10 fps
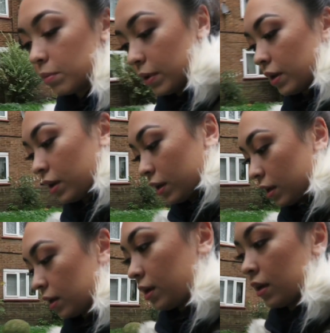but
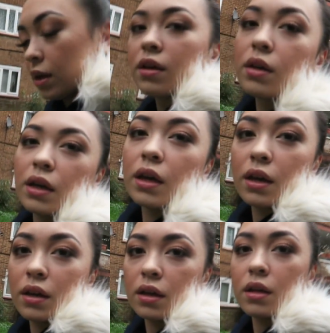
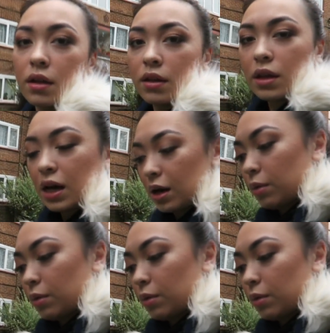yeah, I